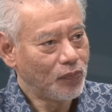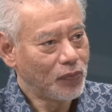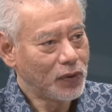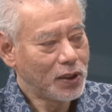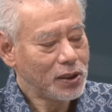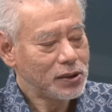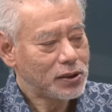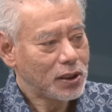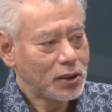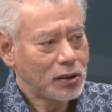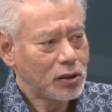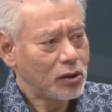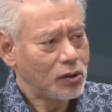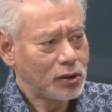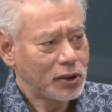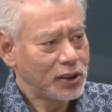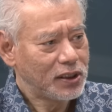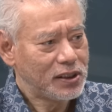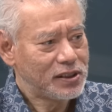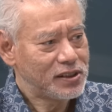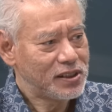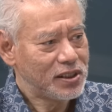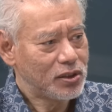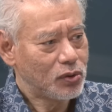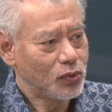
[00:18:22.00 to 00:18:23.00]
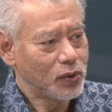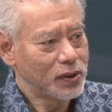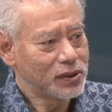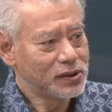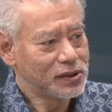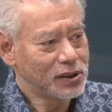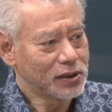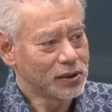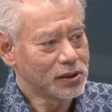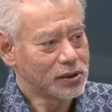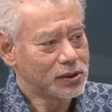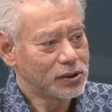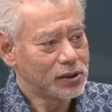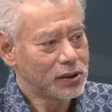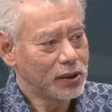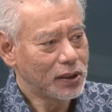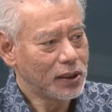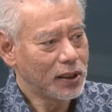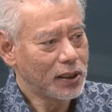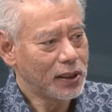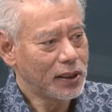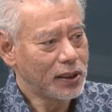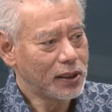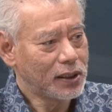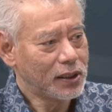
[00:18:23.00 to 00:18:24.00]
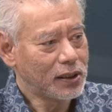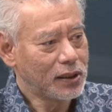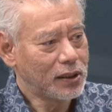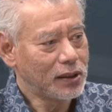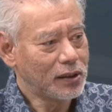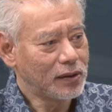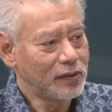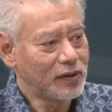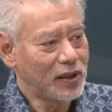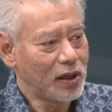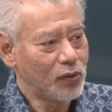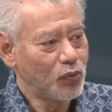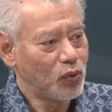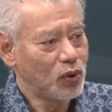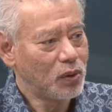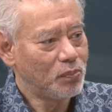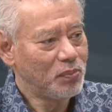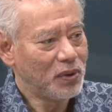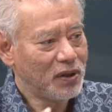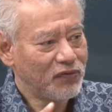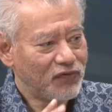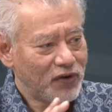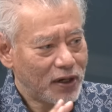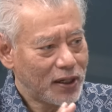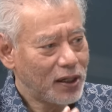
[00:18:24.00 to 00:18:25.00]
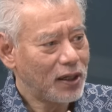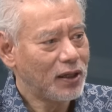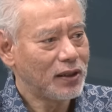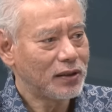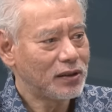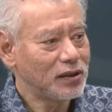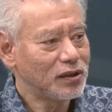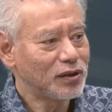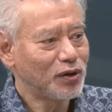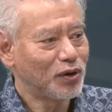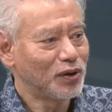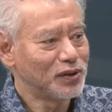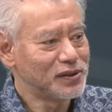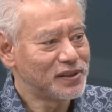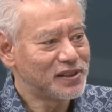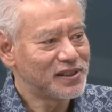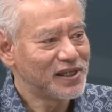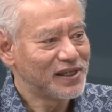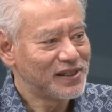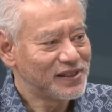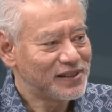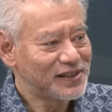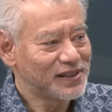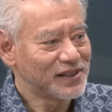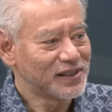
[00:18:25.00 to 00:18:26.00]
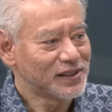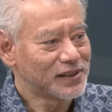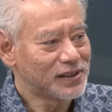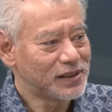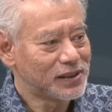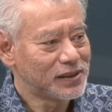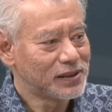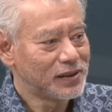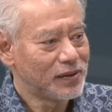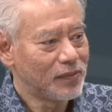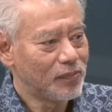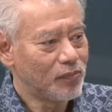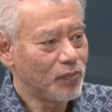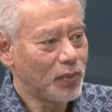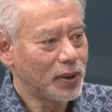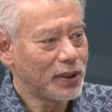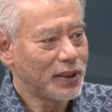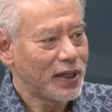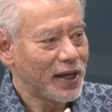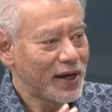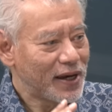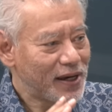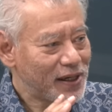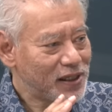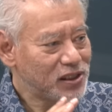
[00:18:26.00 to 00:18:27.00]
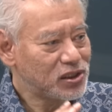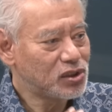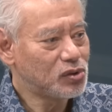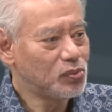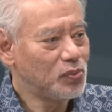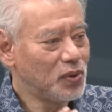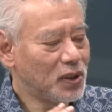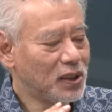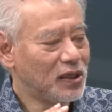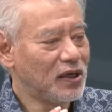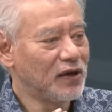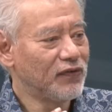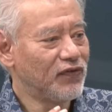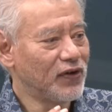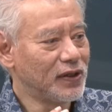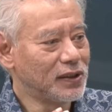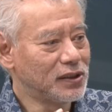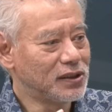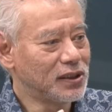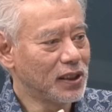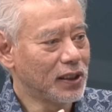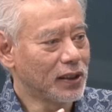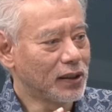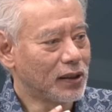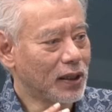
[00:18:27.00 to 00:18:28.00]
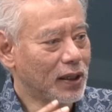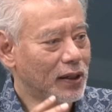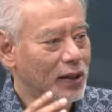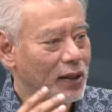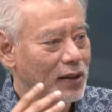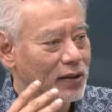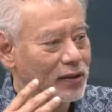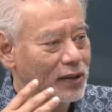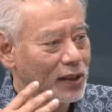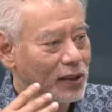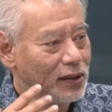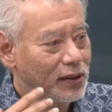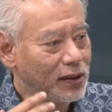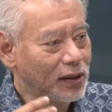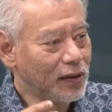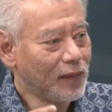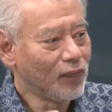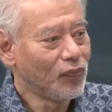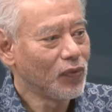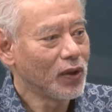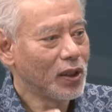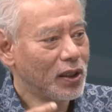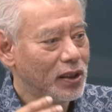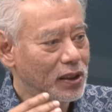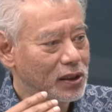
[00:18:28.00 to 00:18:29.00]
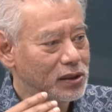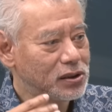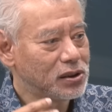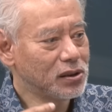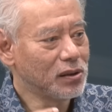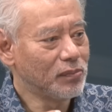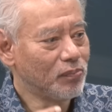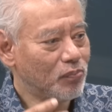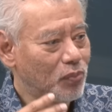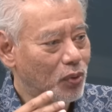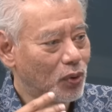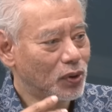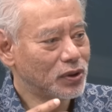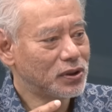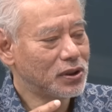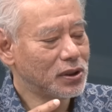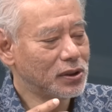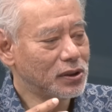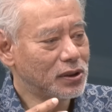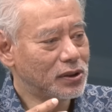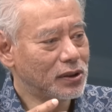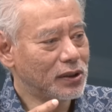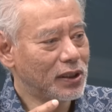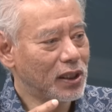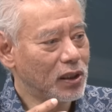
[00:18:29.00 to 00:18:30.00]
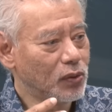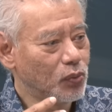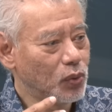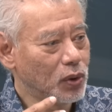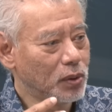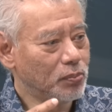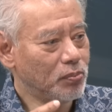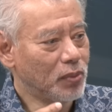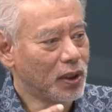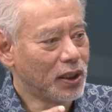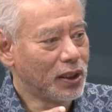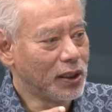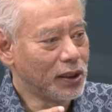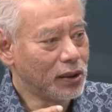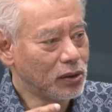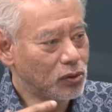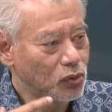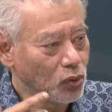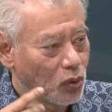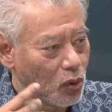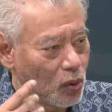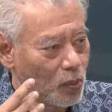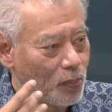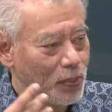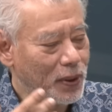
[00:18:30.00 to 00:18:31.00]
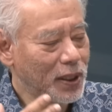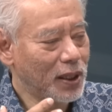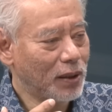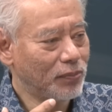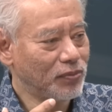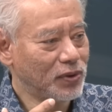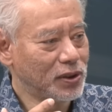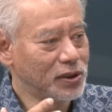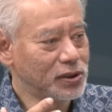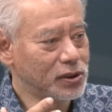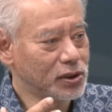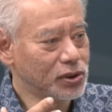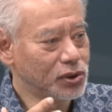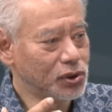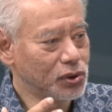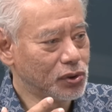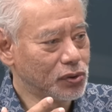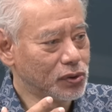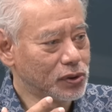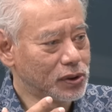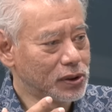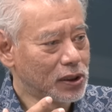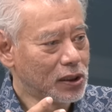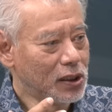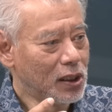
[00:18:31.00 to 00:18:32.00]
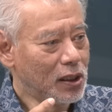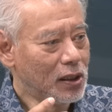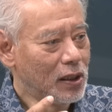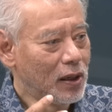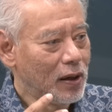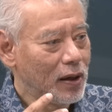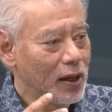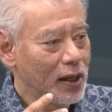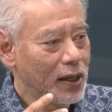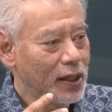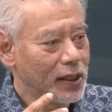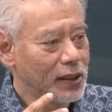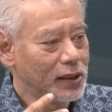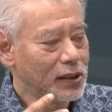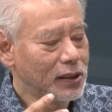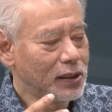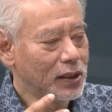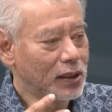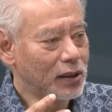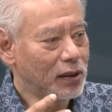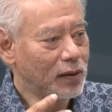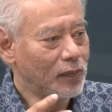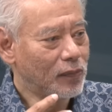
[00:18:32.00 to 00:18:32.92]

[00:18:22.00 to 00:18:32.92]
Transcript: These are not easy questions, and there will be very little consensus, but there has to be give and take. And I think it is important that we begin to open up these issues and